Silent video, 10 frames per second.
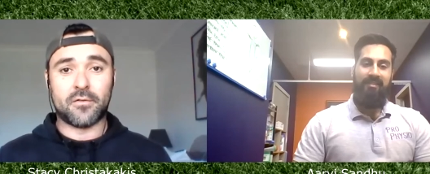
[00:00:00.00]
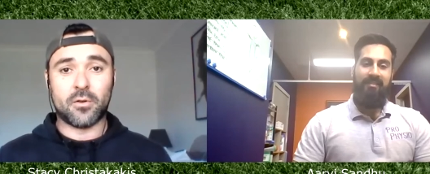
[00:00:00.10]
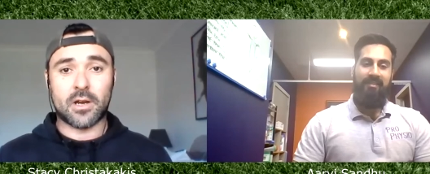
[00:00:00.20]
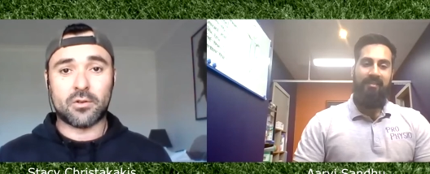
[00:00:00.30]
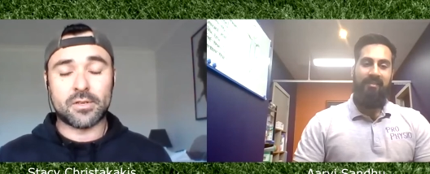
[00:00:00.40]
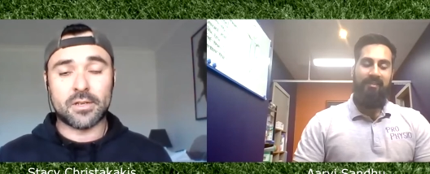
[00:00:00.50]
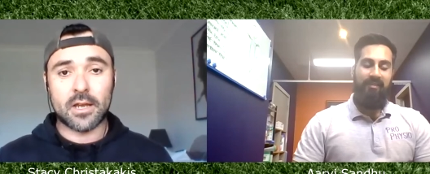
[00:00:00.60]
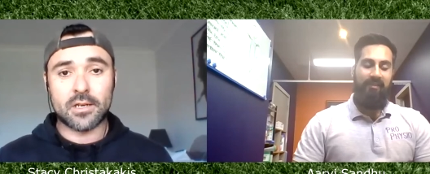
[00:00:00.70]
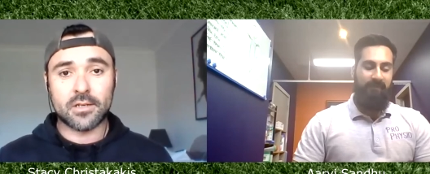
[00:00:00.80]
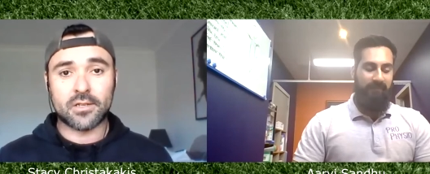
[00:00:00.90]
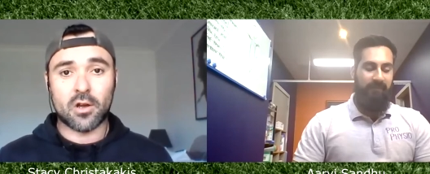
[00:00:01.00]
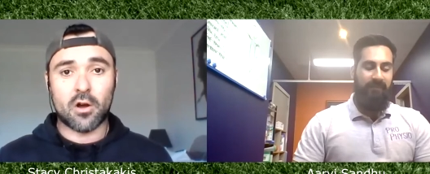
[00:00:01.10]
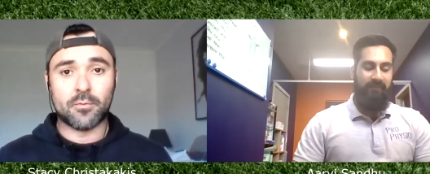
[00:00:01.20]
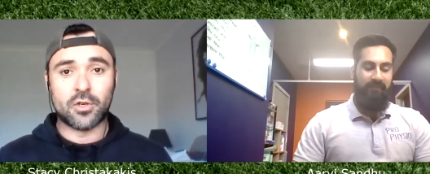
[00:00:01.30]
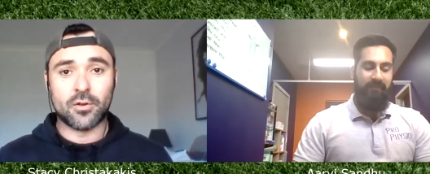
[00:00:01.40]
Speaker 1: countries in Asia. So I
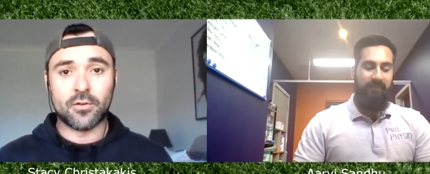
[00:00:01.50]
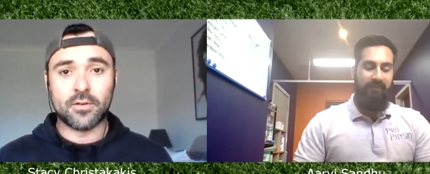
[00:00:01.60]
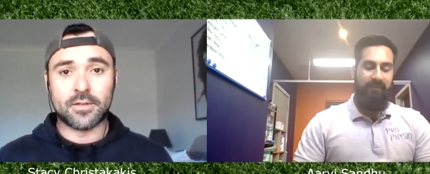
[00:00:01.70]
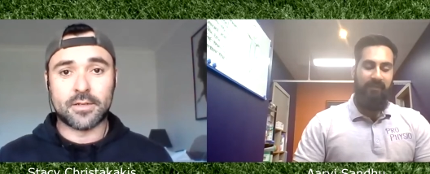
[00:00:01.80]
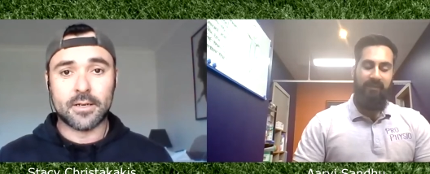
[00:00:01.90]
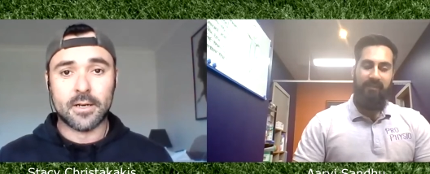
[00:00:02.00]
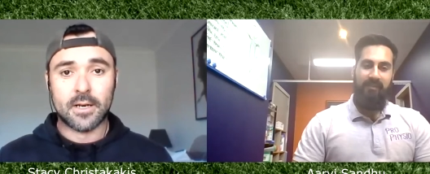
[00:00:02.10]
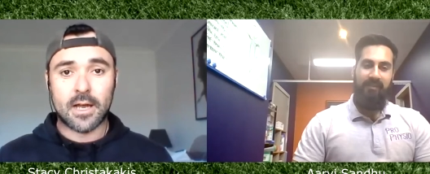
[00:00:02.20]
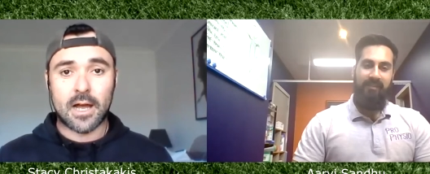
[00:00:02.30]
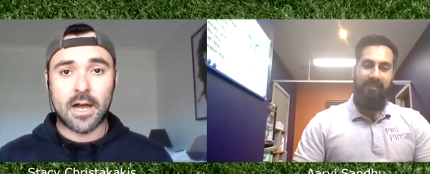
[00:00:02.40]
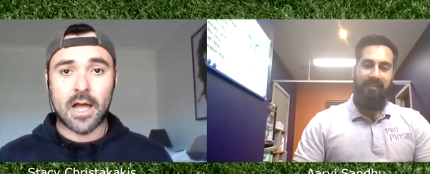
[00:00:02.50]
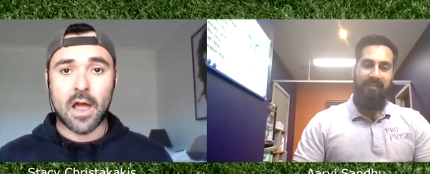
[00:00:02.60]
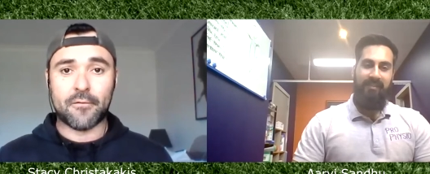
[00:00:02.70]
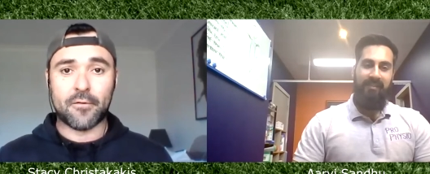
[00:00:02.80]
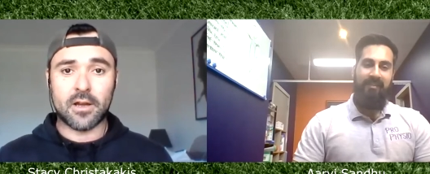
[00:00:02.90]
would choose
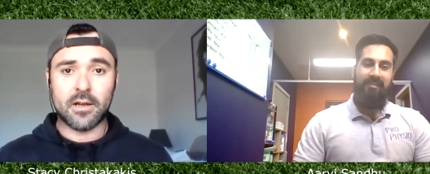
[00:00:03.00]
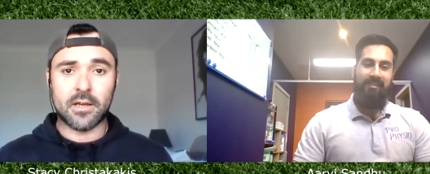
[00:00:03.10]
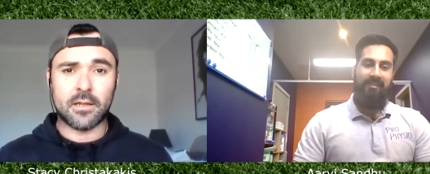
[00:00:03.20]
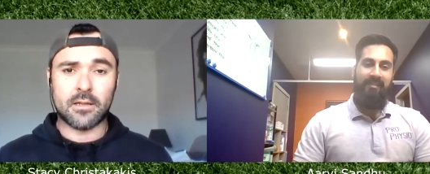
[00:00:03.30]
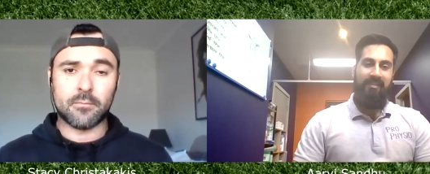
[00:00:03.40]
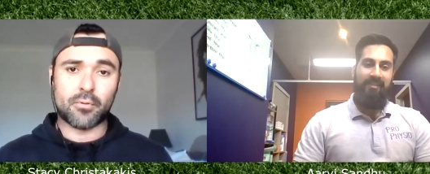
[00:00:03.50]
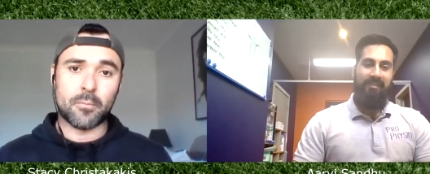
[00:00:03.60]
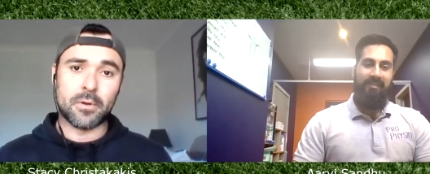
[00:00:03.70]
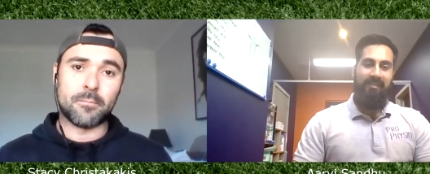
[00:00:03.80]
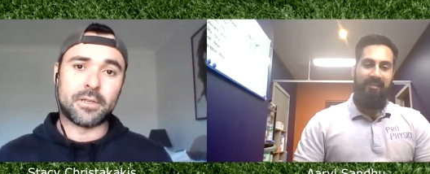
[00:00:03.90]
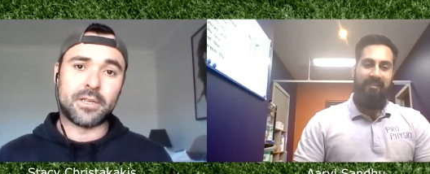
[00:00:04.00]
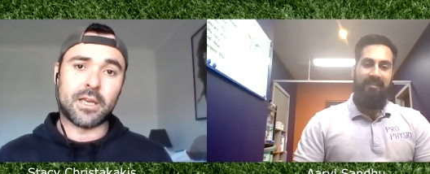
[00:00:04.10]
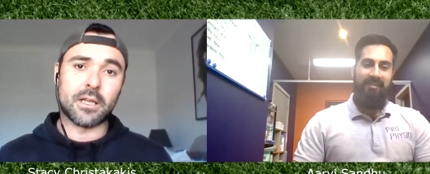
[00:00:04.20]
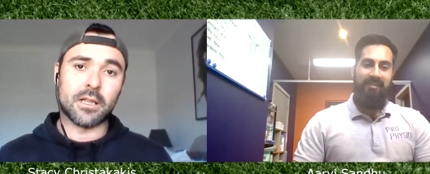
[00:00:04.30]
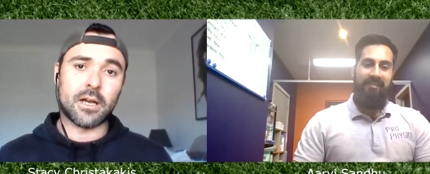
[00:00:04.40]
Africa, and probably in
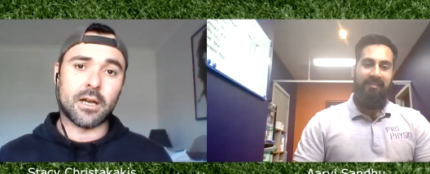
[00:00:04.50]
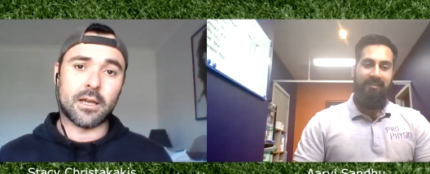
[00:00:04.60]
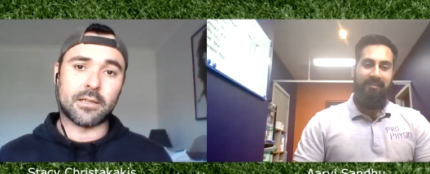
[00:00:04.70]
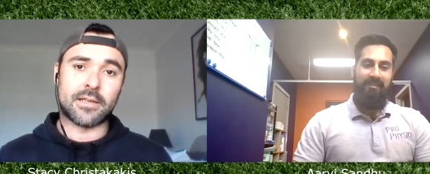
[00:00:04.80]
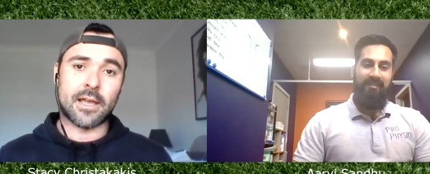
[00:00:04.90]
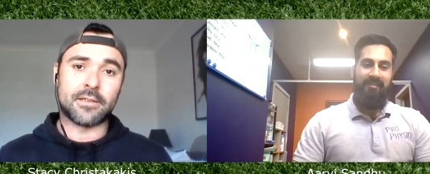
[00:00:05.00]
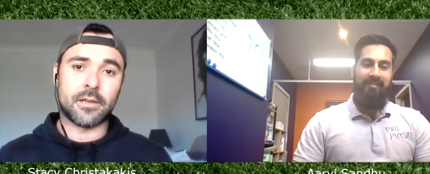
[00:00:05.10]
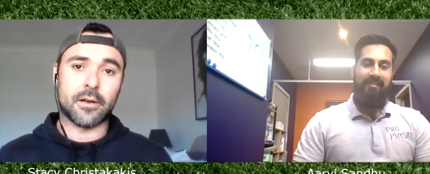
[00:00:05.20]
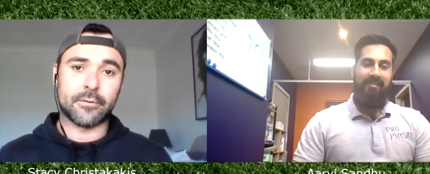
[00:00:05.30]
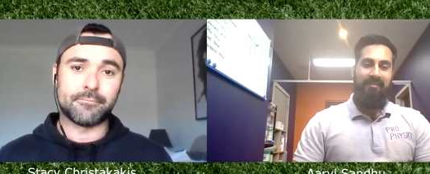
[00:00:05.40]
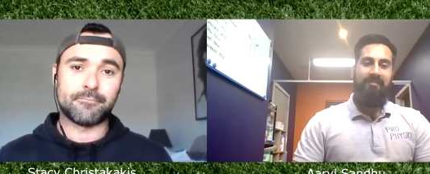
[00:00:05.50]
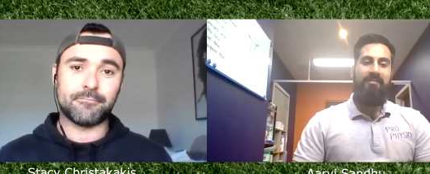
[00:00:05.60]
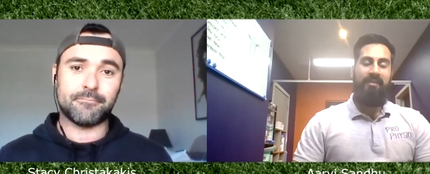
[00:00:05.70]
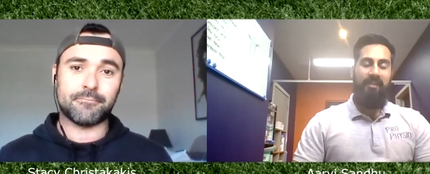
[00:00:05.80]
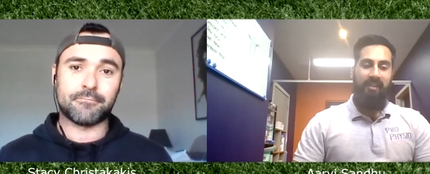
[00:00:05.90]
particular Tanzania.
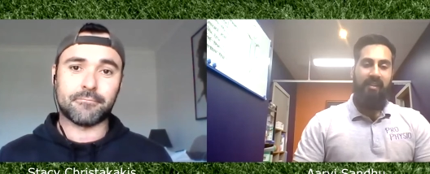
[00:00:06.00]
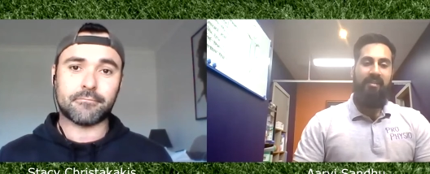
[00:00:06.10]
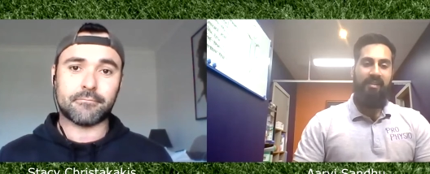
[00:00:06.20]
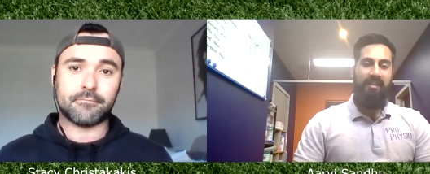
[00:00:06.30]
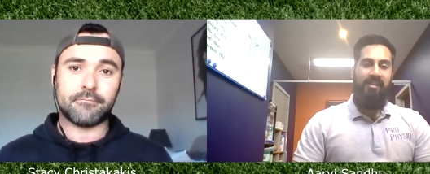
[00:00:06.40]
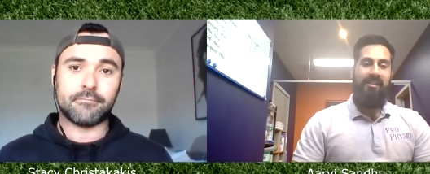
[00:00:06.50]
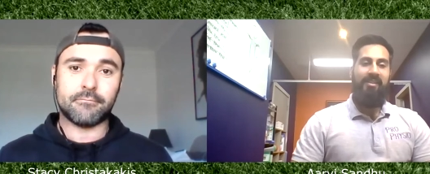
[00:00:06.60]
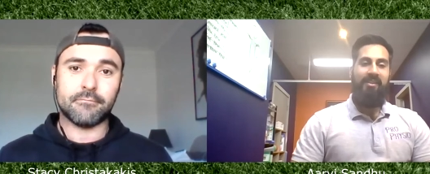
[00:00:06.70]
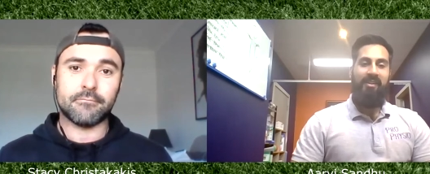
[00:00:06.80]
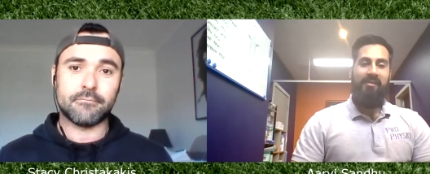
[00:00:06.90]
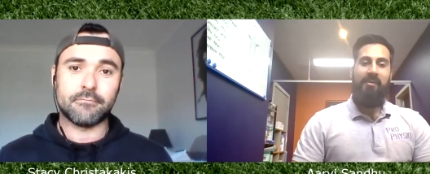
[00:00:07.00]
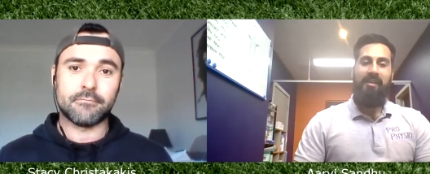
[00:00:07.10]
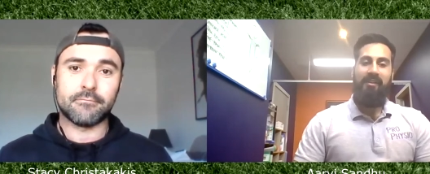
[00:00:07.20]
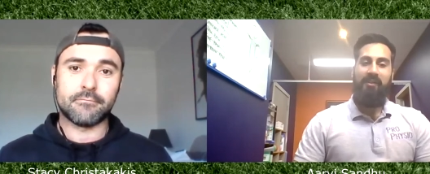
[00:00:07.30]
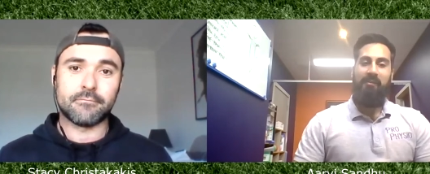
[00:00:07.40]
Speaker 2: Okay. All right.
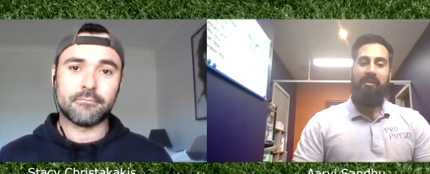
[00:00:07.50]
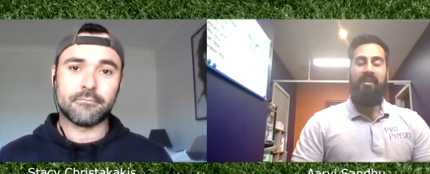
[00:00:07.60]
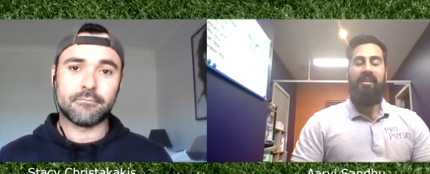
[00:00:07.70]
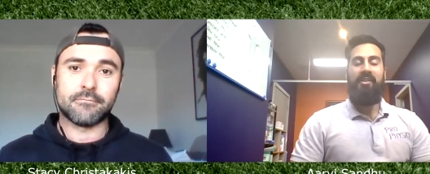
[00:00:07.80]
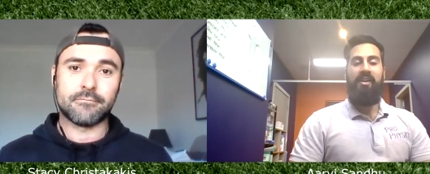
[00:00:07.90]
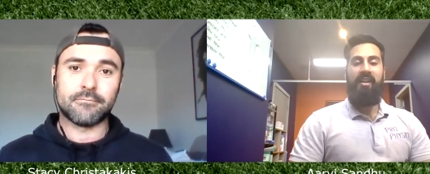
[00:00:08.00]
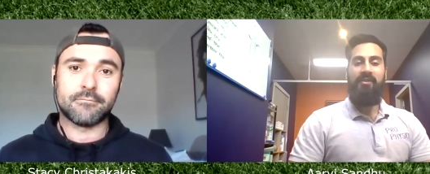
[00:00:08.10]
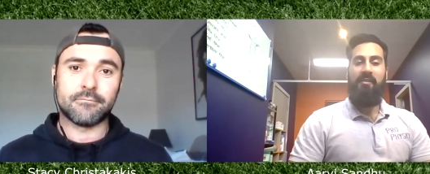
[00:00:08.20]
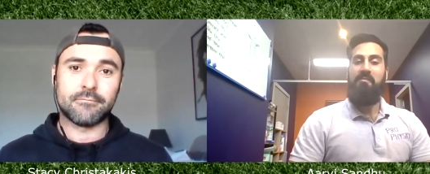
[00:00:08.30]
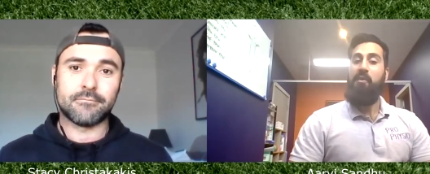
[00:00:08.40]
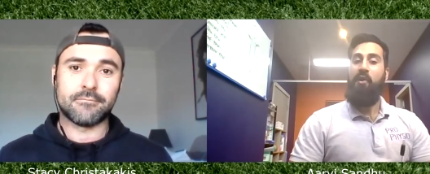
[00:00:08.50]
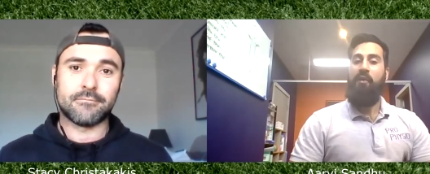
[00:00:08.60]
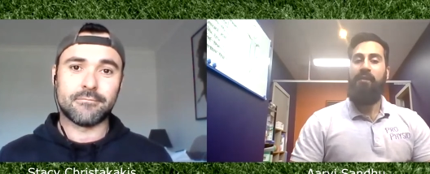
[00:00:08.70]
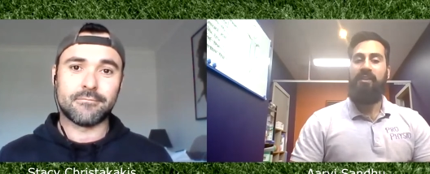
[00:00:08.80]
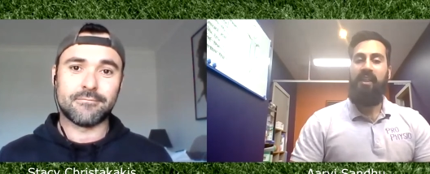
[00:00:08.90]
What, I think you'll like this one.
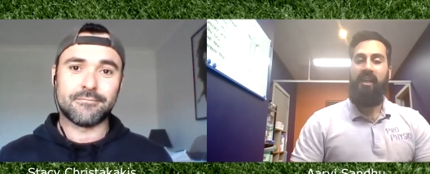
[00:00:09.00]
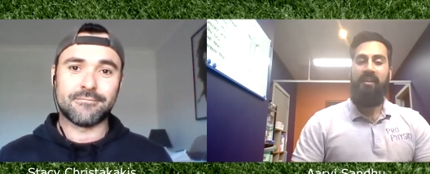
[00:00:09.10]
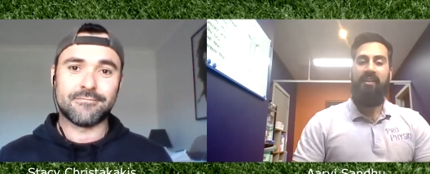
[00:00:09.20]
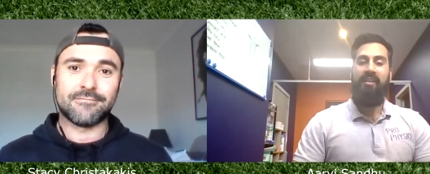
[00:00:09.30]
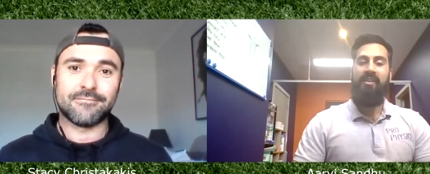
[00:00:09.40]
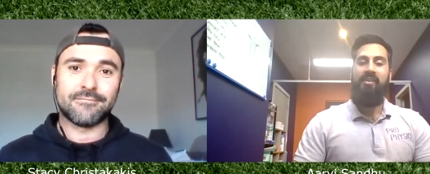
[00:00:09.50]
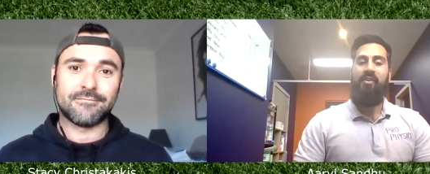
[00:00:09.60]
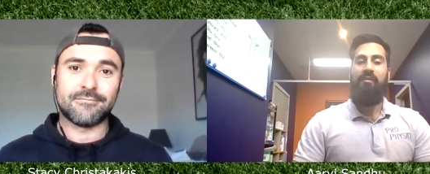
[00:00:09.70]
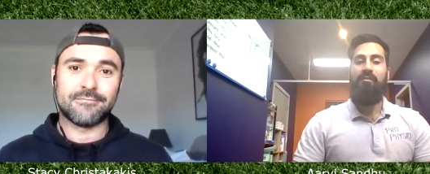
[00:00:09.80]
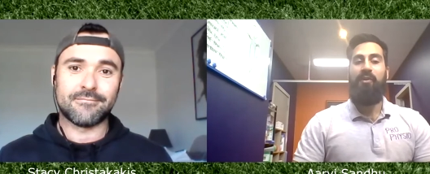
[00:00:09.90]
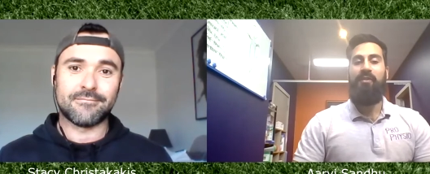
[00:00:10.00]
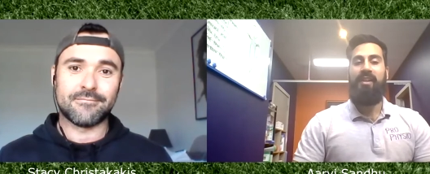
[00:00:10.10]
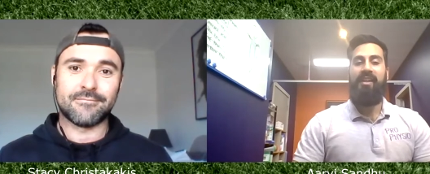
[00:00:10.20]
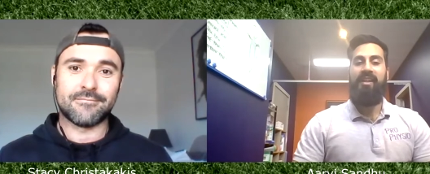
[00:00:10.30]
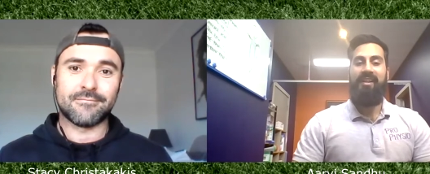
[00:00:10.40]
Perfect teeth or
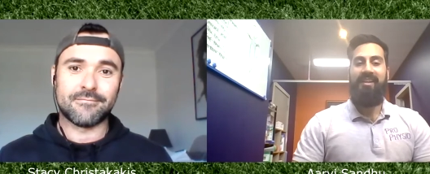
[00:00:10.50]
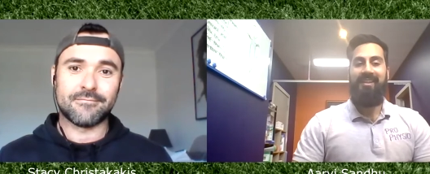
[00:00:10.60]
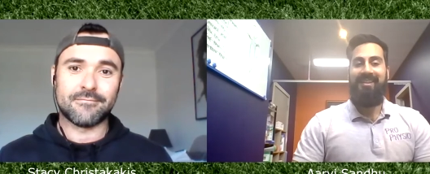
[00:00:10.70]
perfect hair?